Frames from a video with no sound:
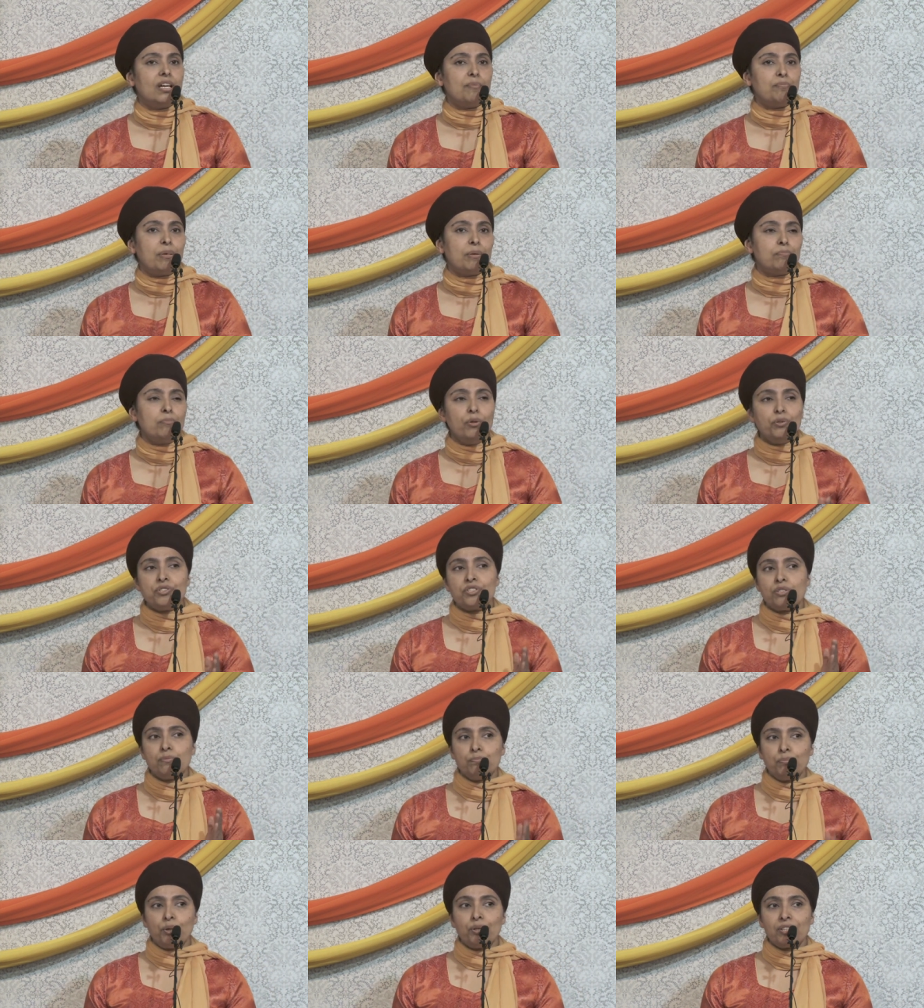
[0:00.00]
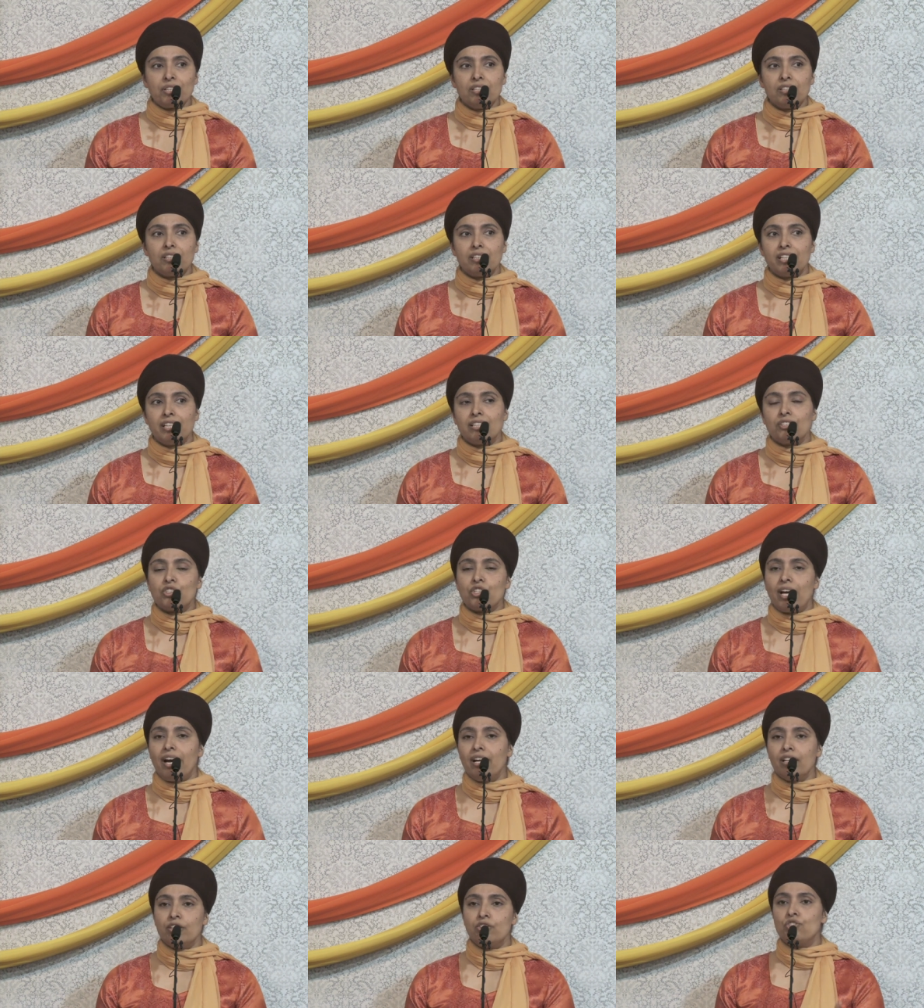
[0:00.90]
But most importantly, a
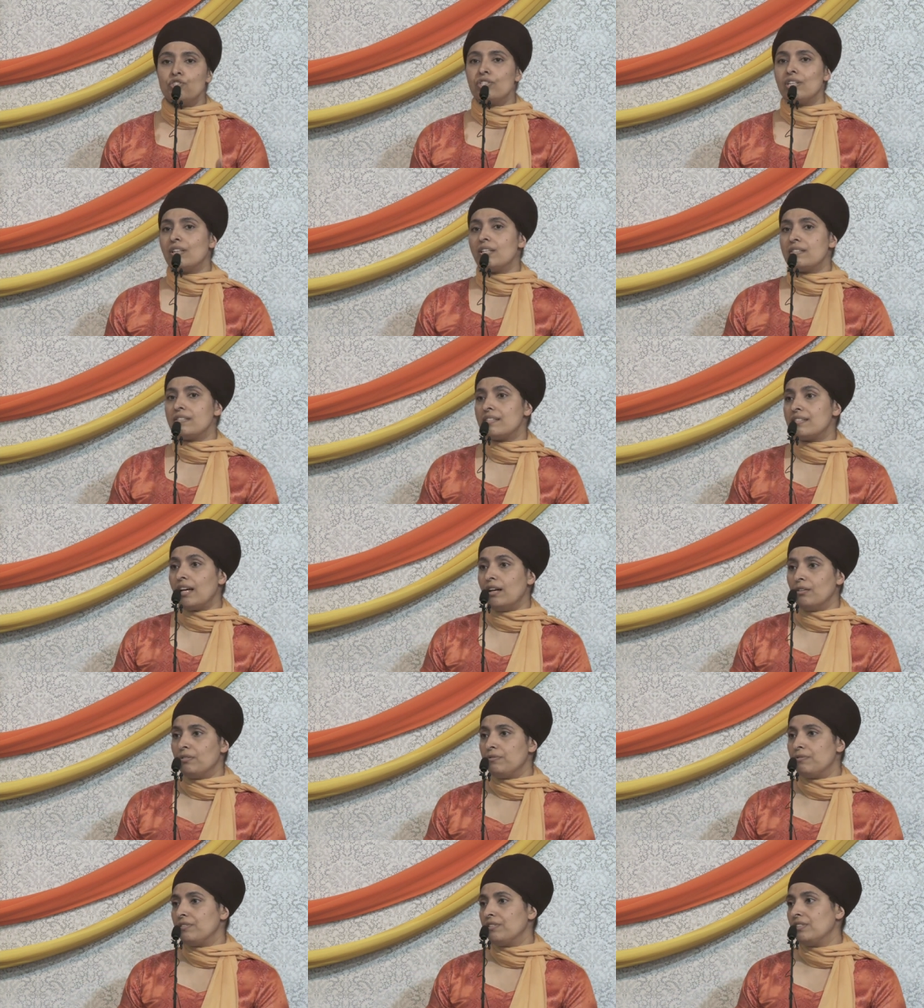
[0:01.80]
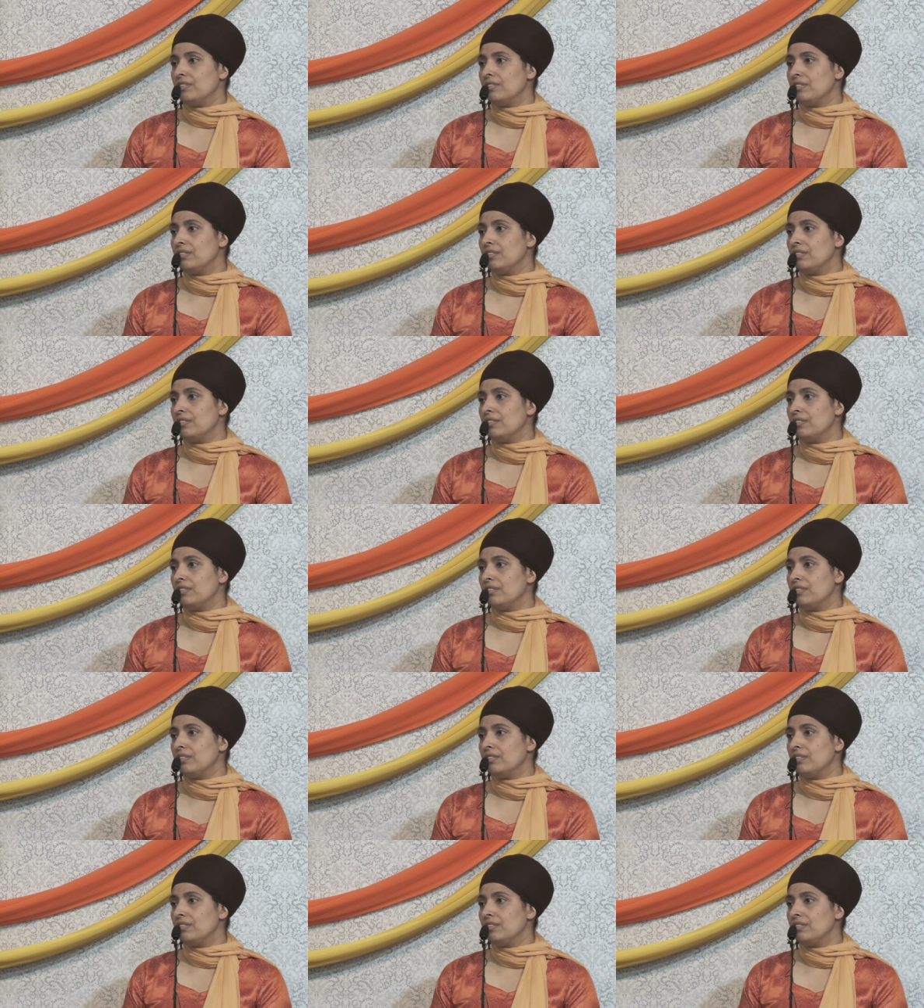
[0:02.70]
challenge to the self,